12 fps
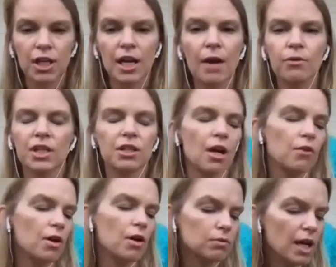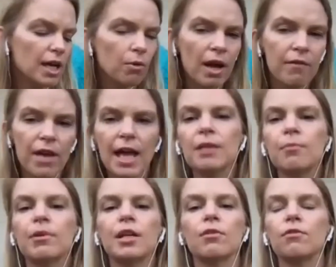And I was like, no, I don't have
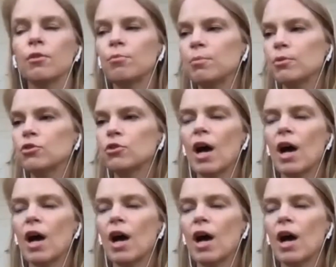anybody to refer people to.